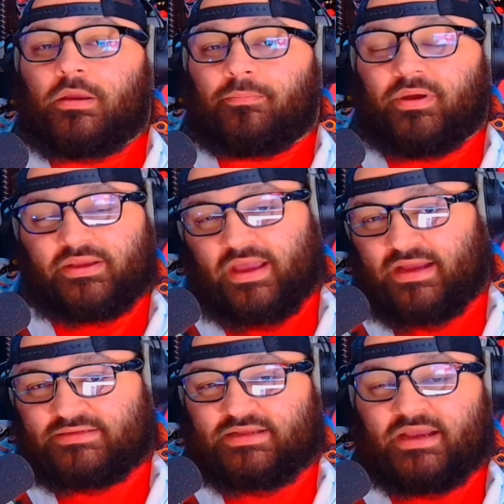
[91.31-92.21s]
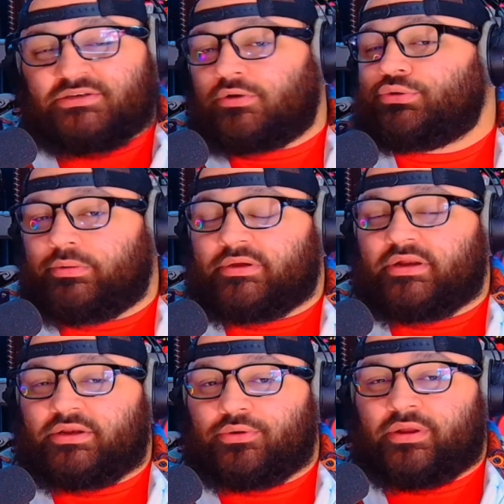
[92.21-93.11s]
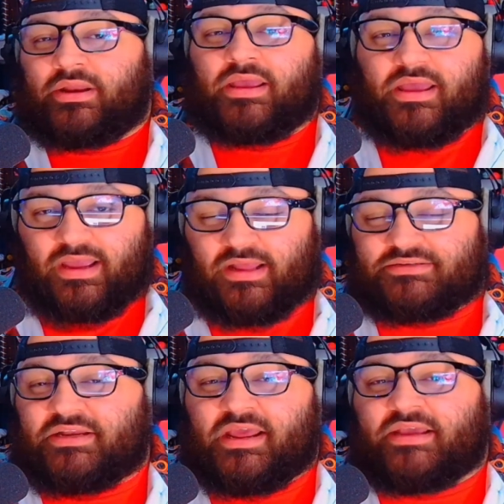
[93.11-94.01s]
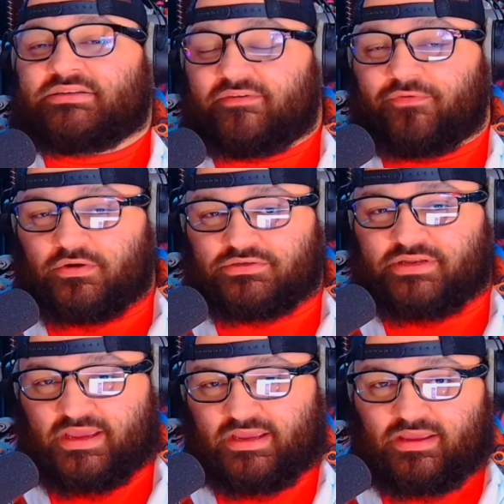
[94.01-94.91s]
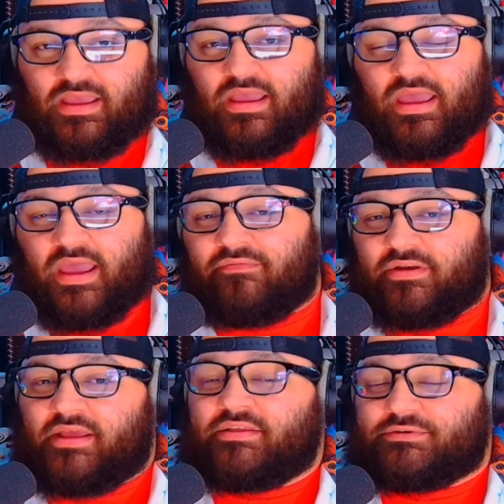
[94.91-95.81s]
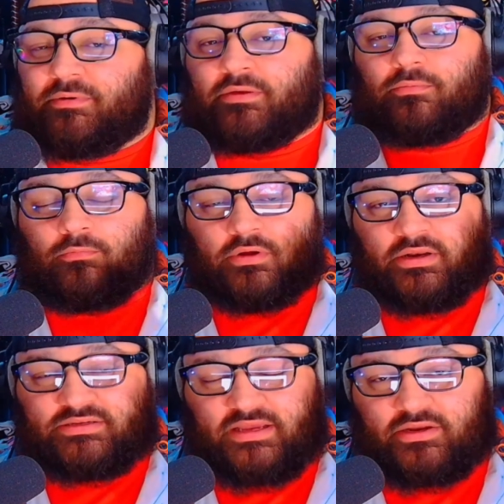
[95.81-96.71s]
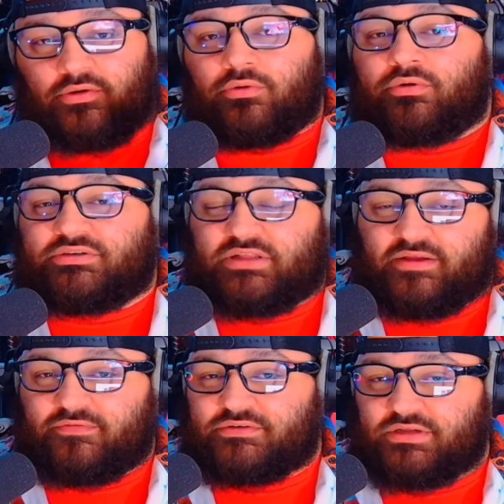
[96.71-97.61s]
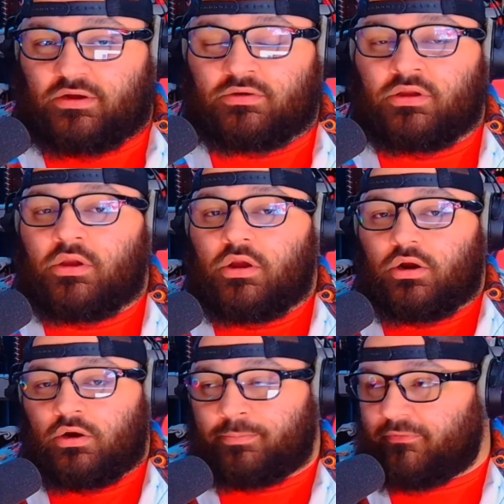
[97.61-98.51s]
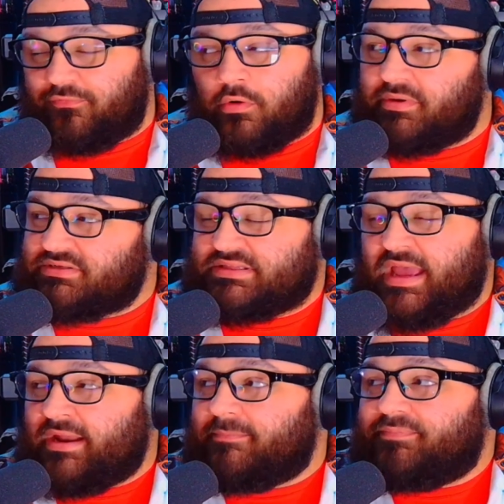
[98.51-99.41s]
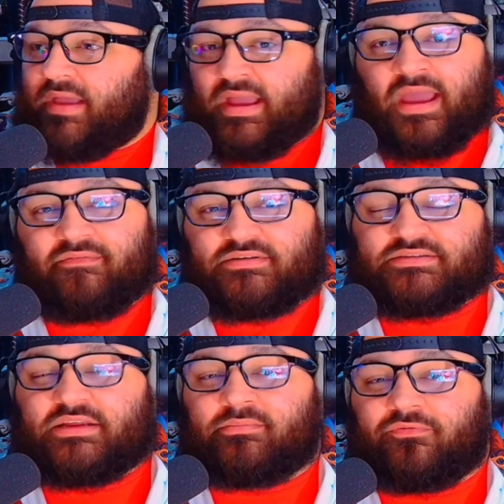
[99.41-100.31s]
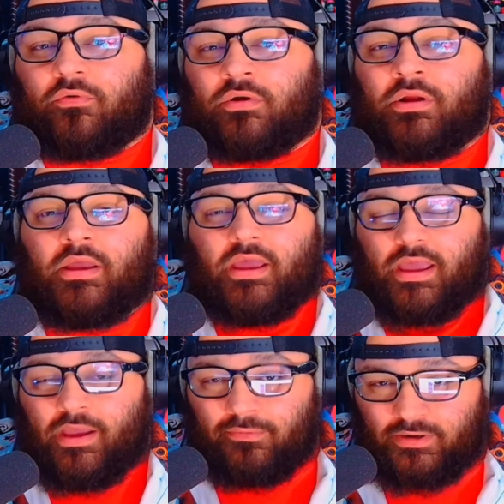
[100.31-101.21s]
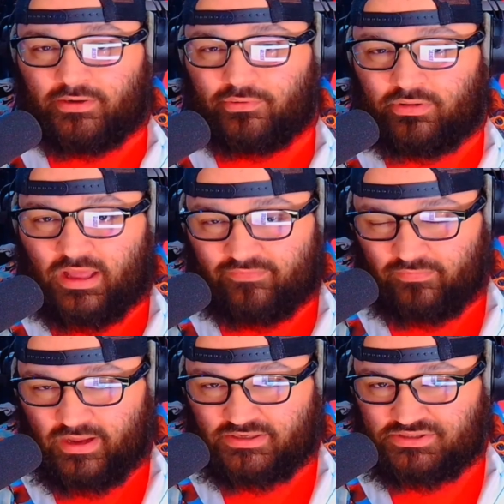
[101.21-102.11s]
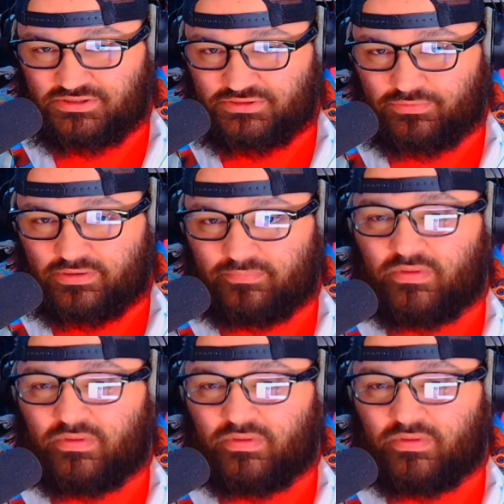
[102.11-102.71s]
But guys, I told you we were going to do it, and today is the first day. Every day this week, we're going to take a new CHIS KLAFFORD song or performance that I haven't seen before, and we're going to do a live reaction to it.